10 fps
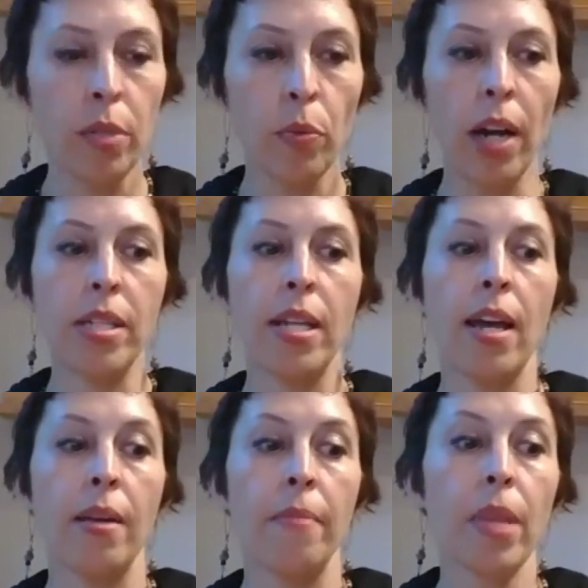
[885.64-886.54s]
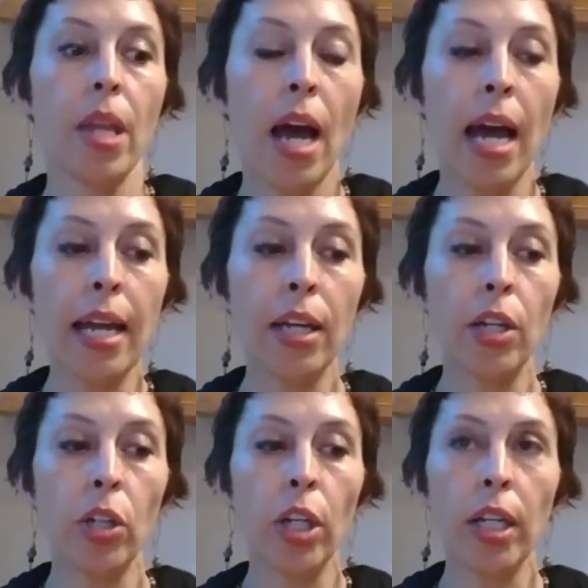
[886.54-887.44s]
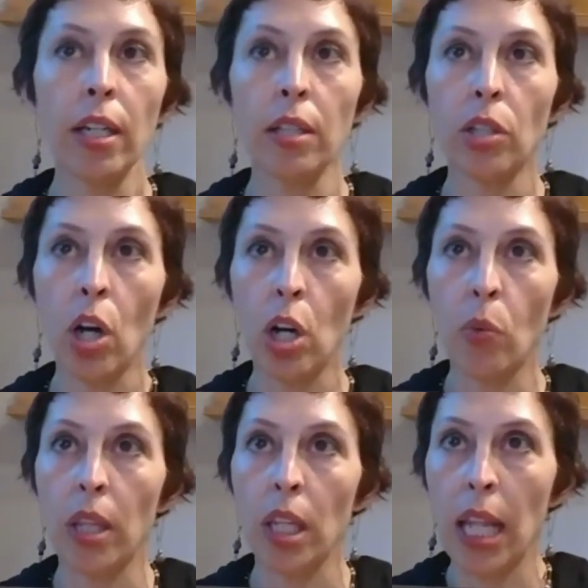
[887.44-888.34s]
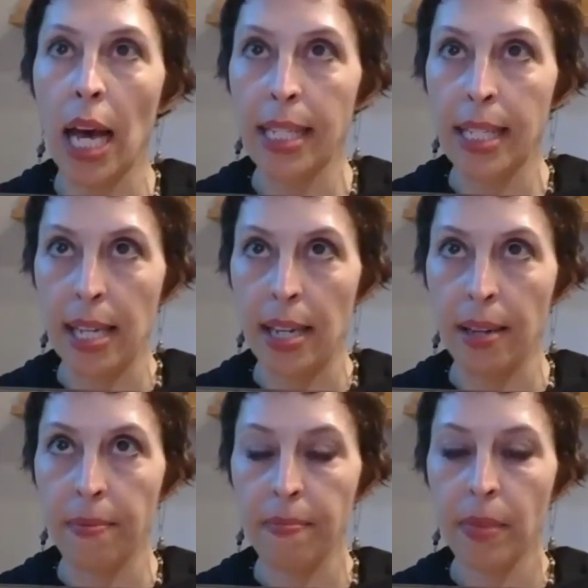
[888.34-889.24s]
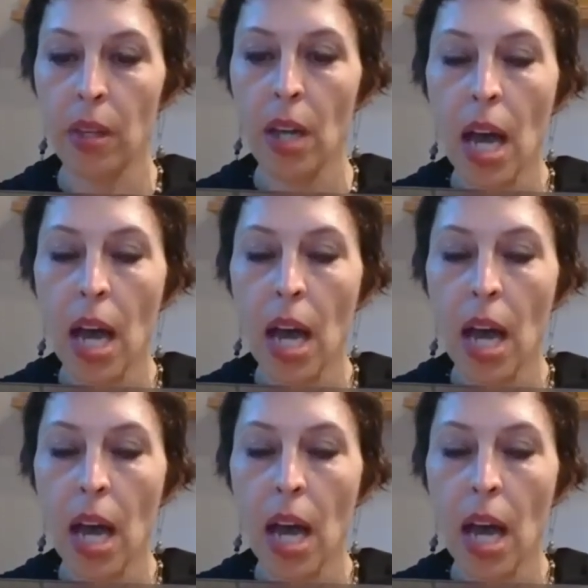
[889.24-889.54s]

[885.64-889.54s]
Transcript: is what I'd say. I had a good talk with Lottie. Yes.